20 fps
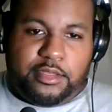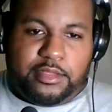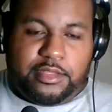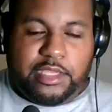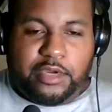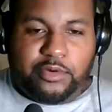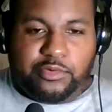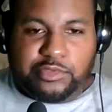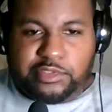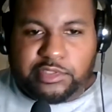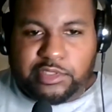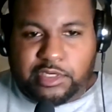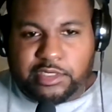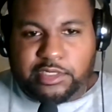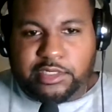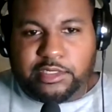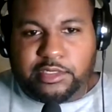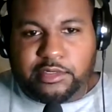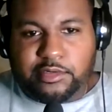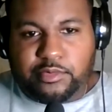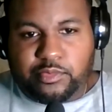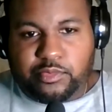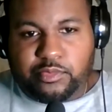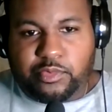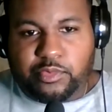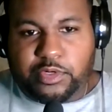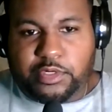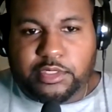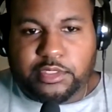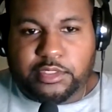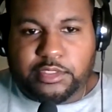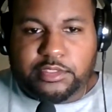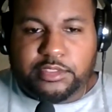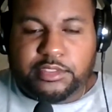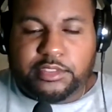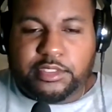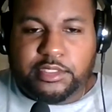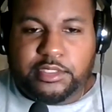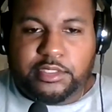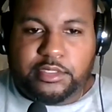that was done in was
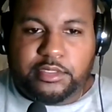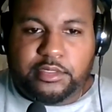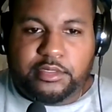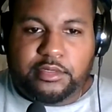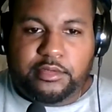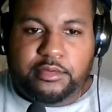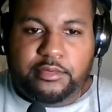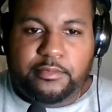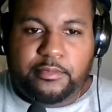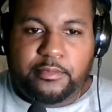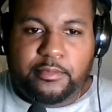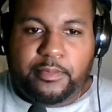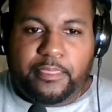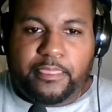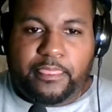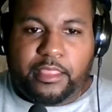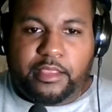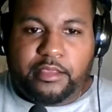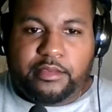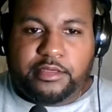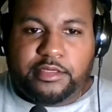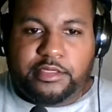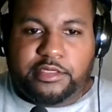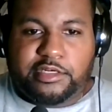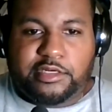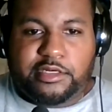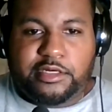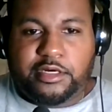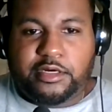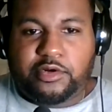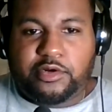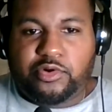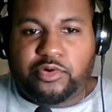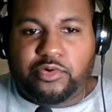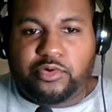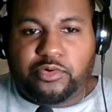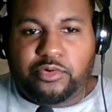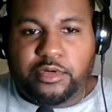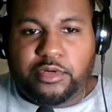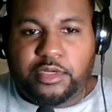in
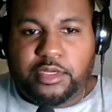Chicago